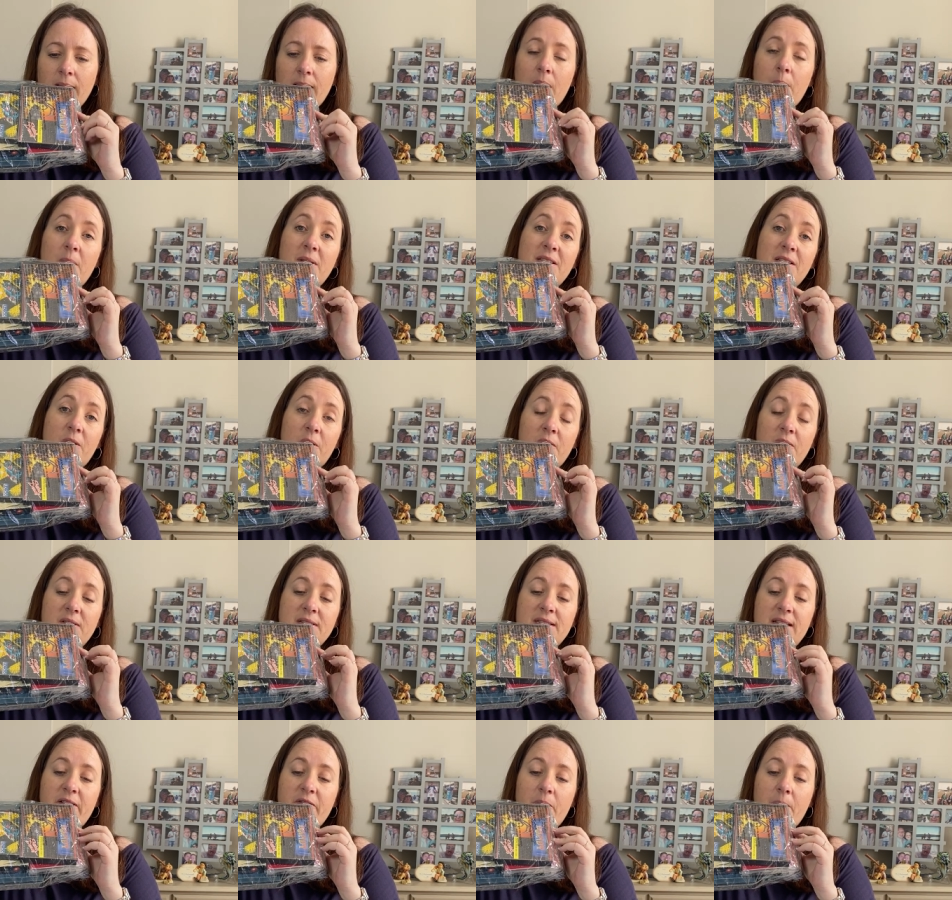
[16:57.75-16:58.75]
And we sold it for
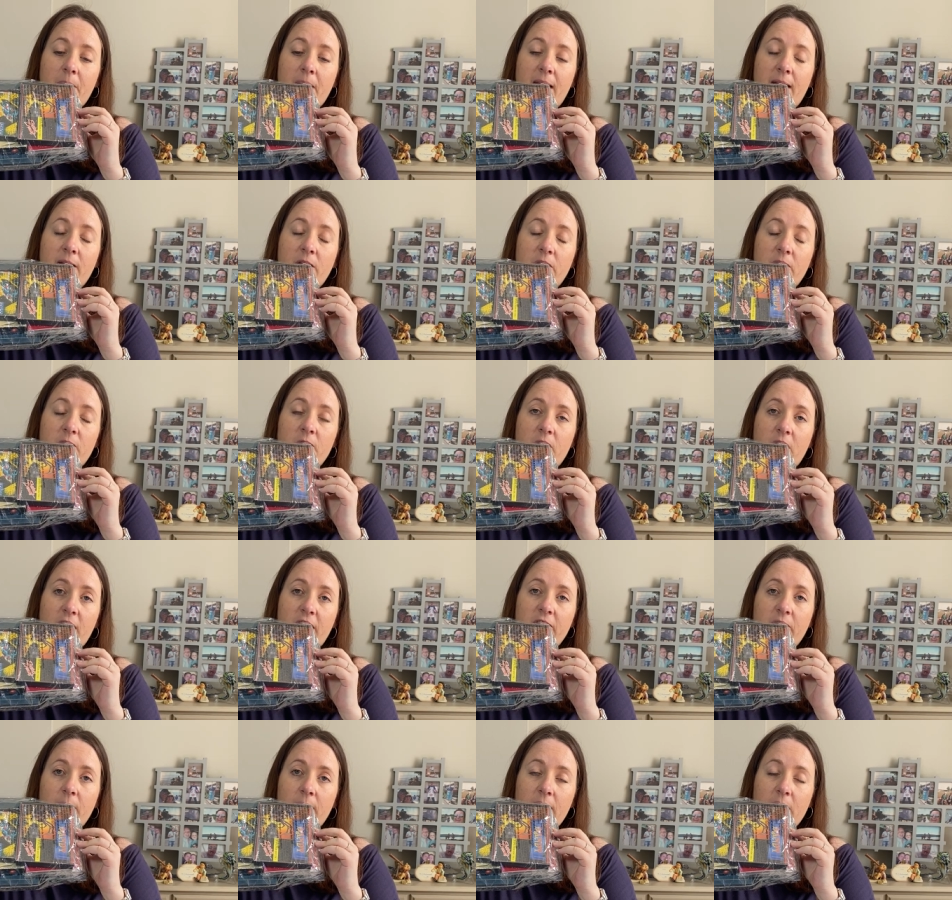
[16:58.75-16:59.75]

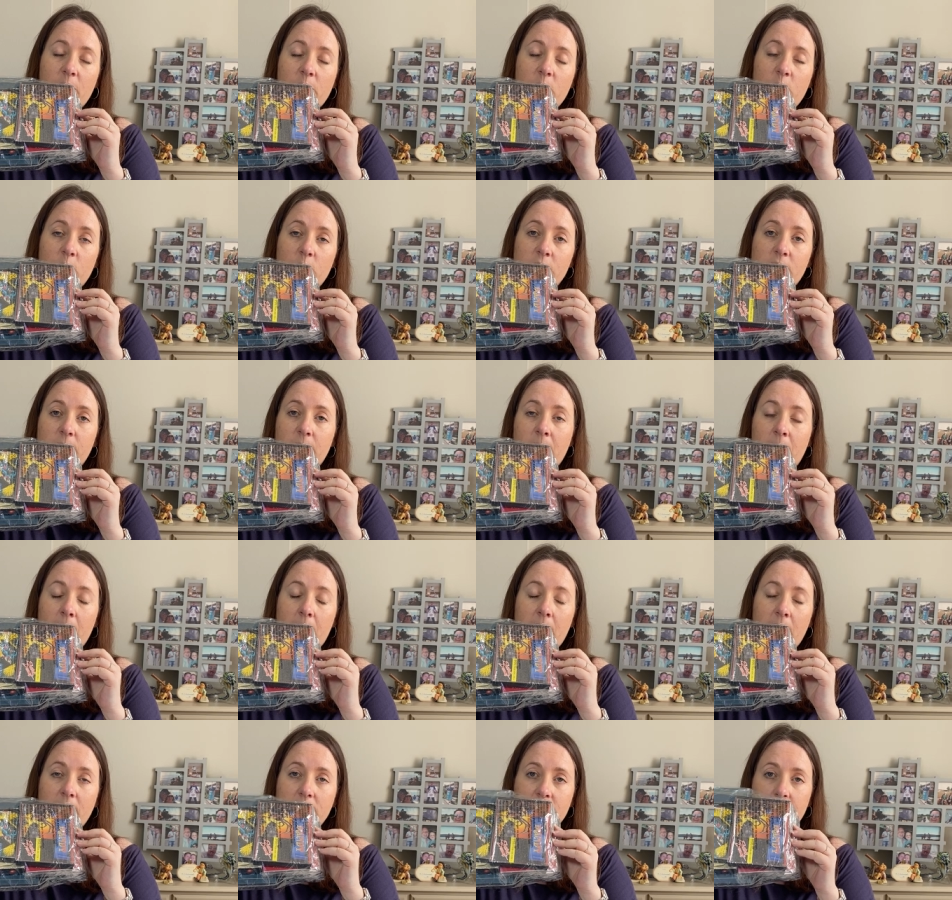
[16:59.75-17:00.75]
£7.05p on auction
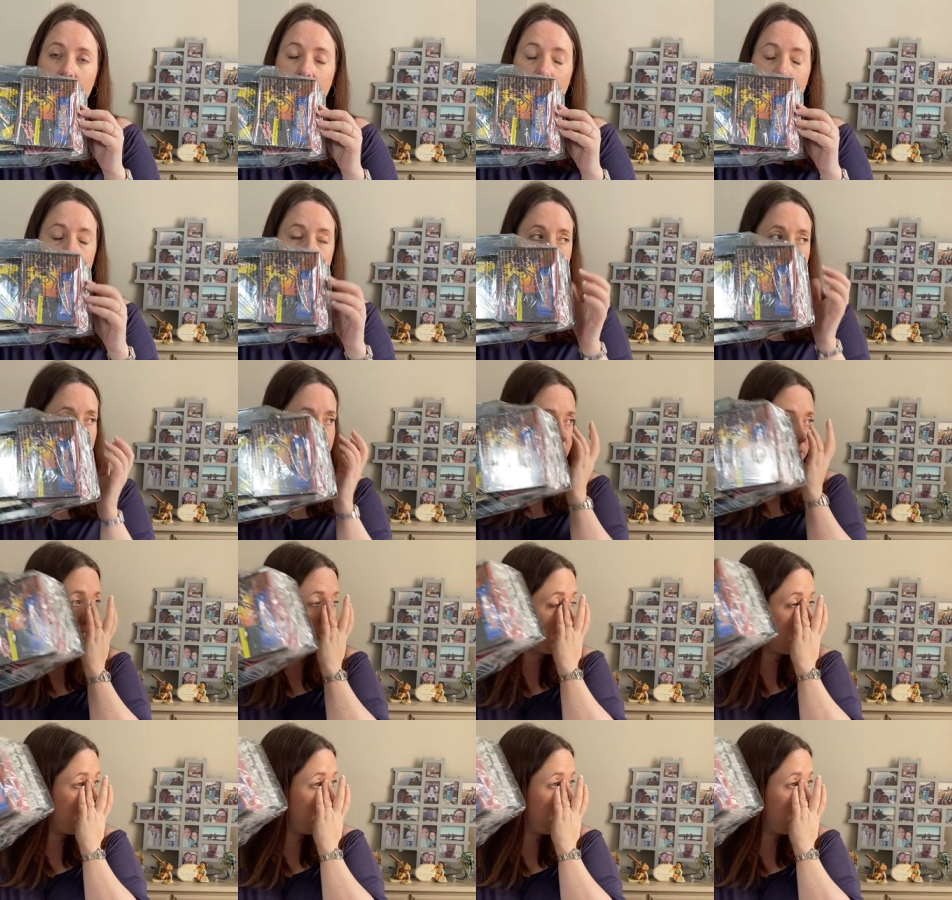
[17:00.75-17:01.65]
plus postage.